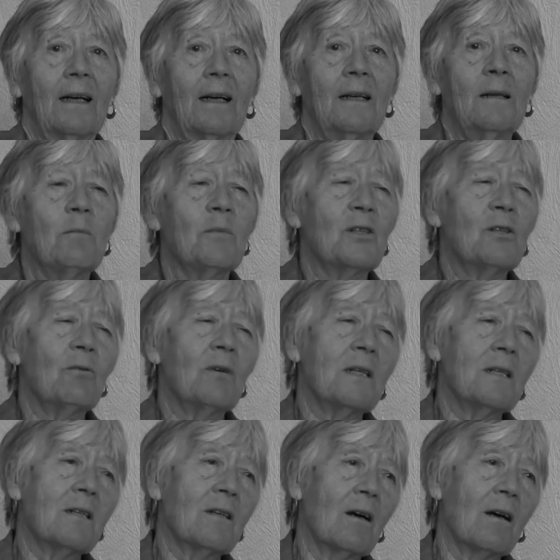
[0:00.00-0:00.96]
In
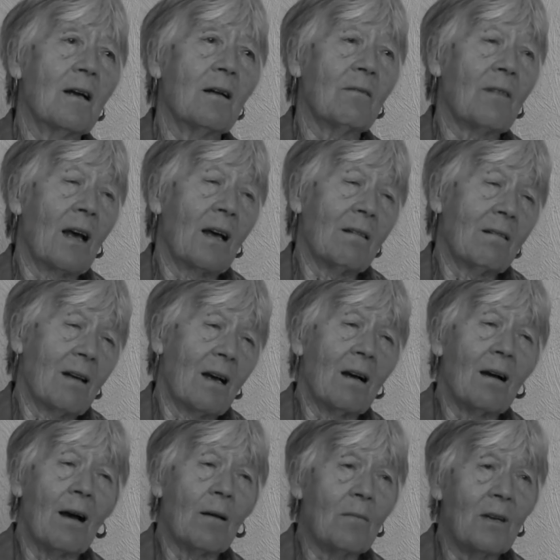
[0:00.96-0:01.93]
between time that,
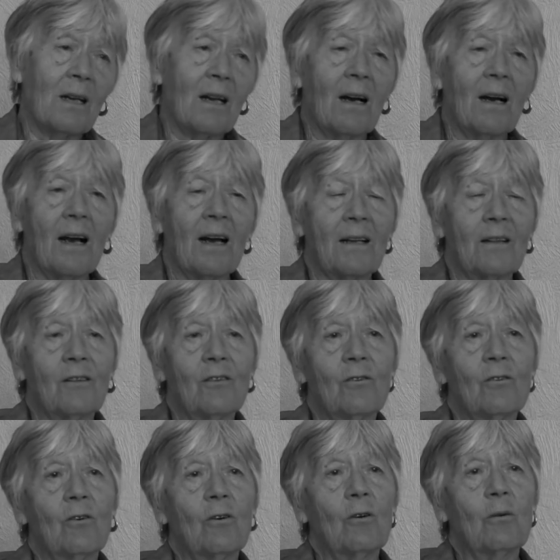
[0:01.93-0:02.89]
I mean, I had the
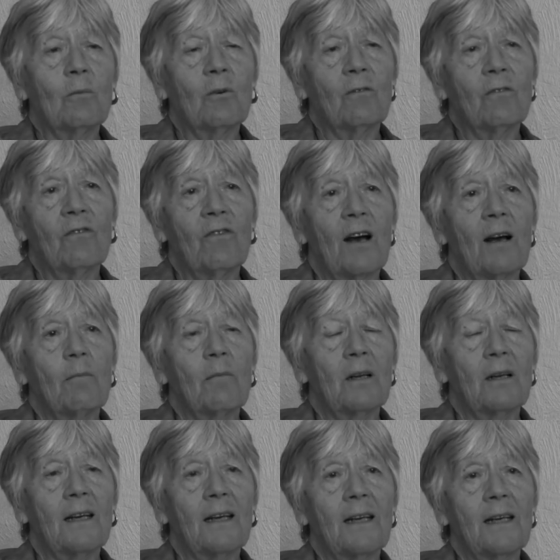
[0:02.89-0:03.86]
normal
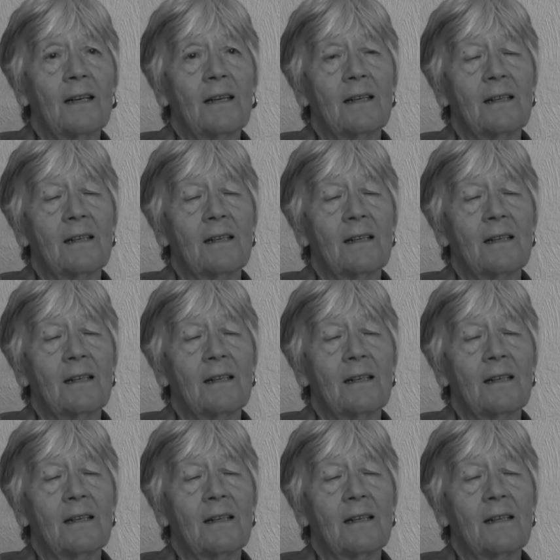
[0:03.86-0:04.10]
family